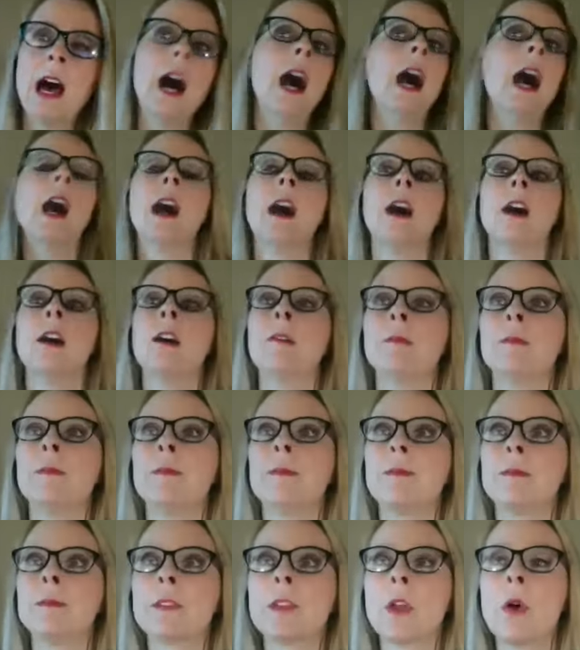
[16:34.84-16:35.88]

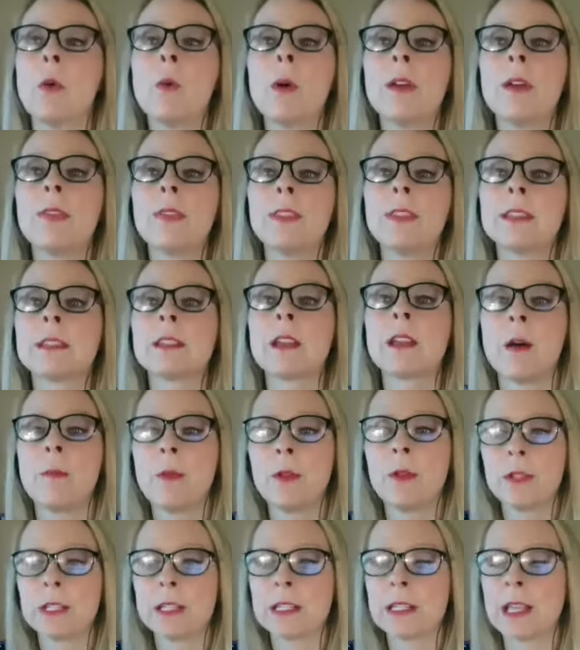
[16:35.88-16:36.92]
So what this
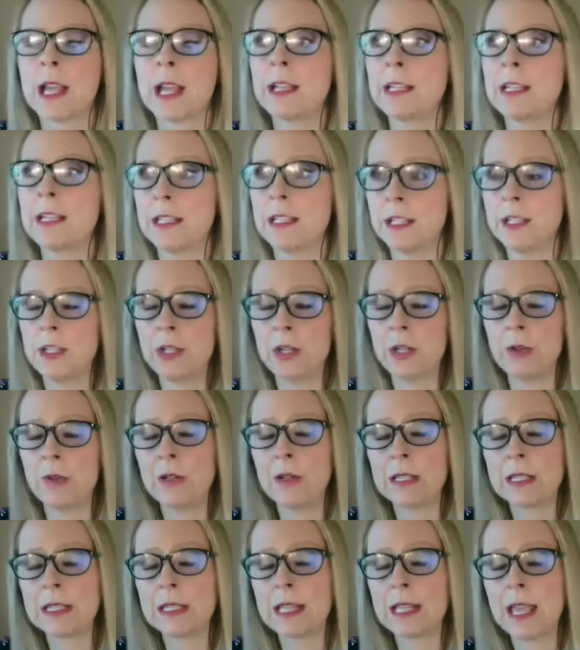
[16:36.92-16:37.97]
couple decided to do
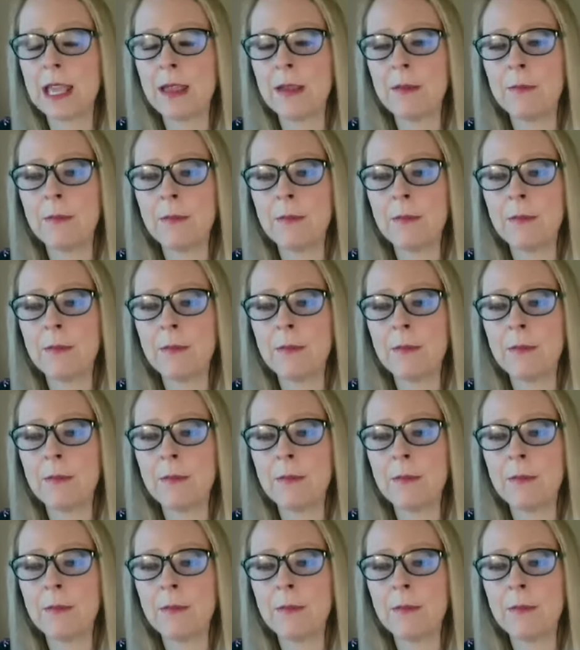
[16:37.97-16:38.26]
is they